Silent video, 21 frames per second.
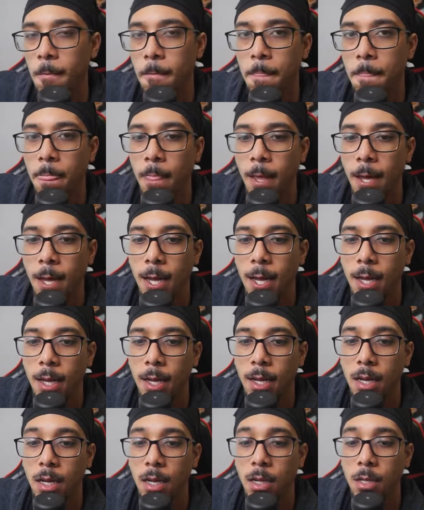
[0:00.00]

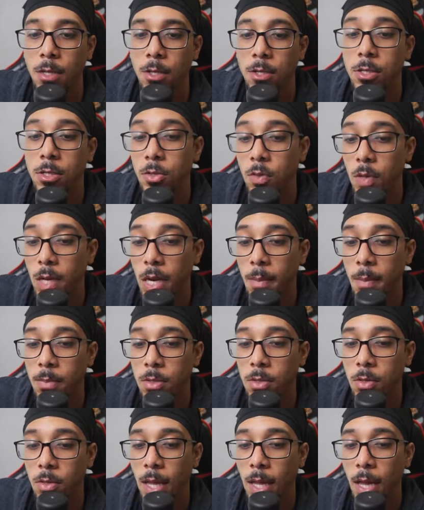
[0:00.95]
the stream,
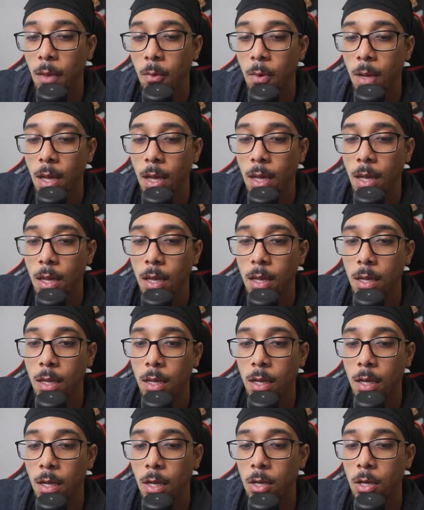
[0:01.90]
so that way,
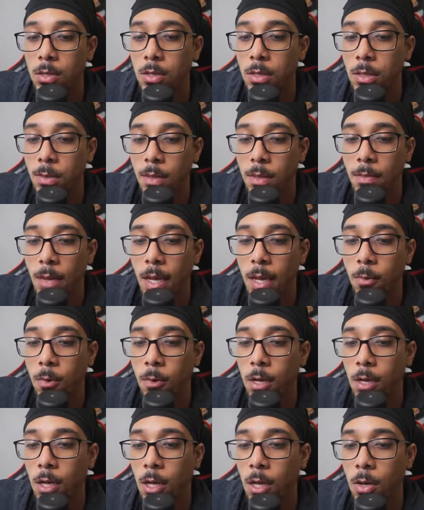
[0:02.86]
you know, someone might
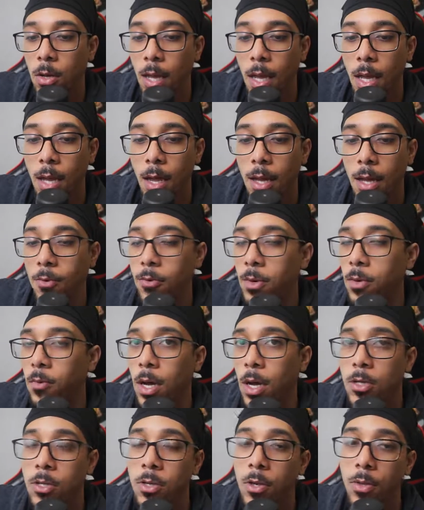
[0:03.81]
want to go, hey, I don't want to
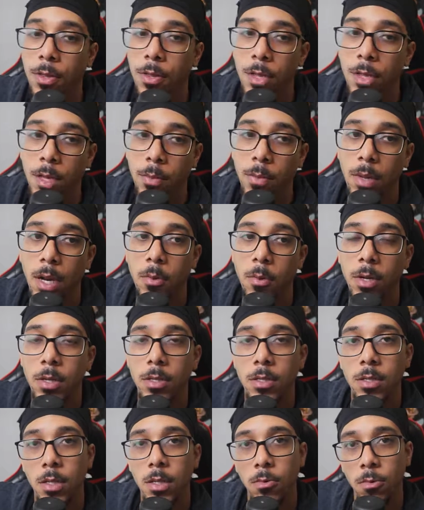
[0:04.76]
watch the whole thing, but I want to
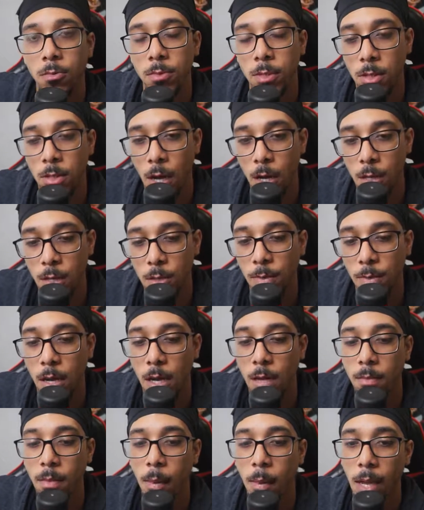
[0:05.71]
see what was talked
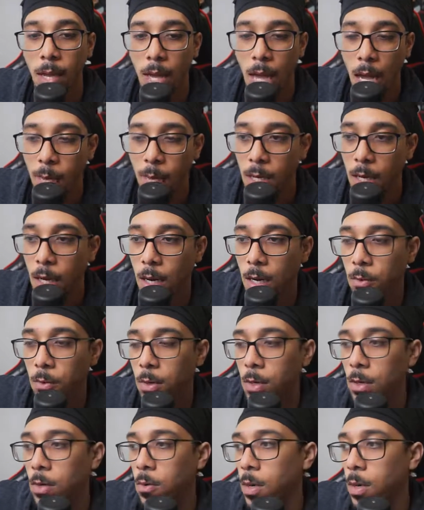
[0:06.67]
about, maybe comment on it
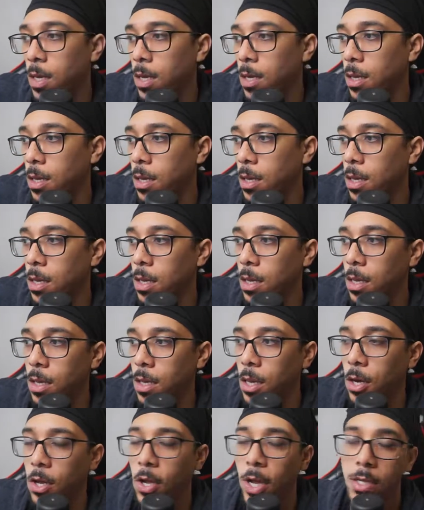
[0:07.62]
real quick.
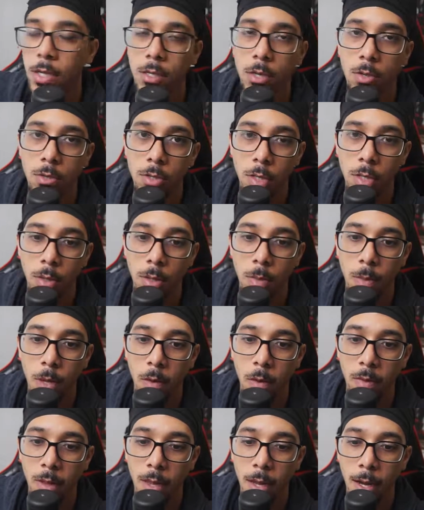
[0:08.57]
You guys can go chill with me
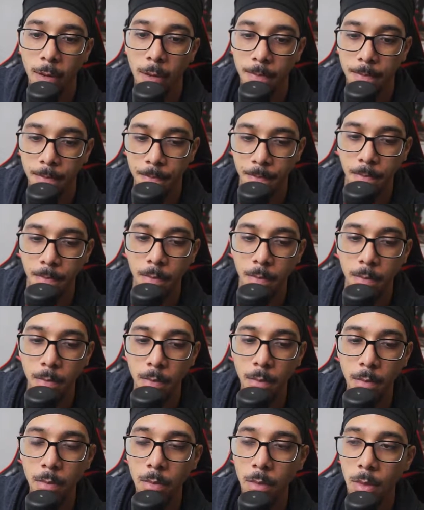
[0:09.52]
over there.
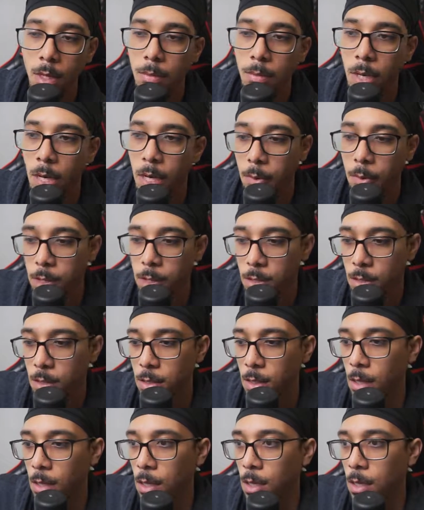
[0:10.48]
But anyways,
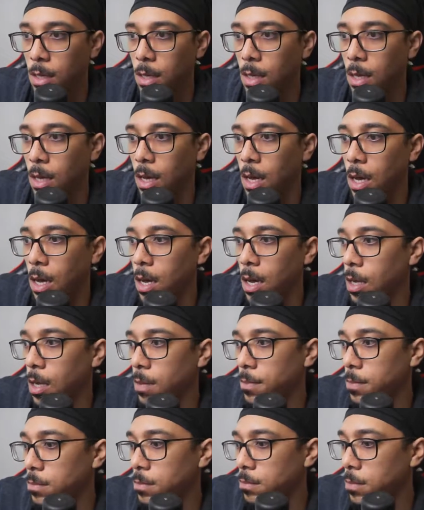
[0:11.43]

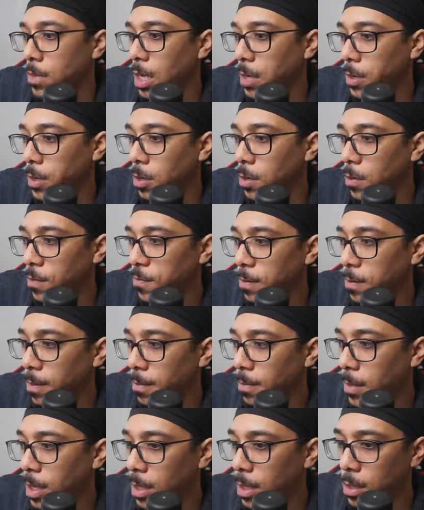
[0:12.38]
I've been going for a
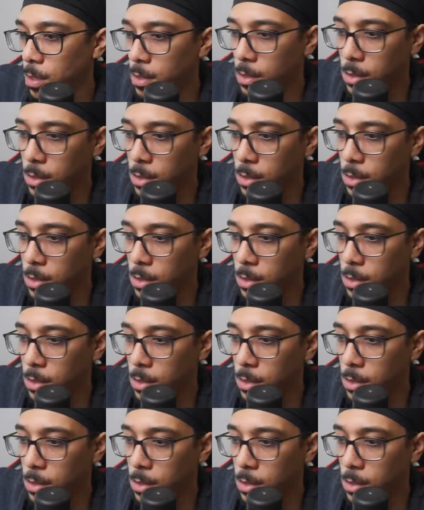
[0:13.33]
minute. Let's see,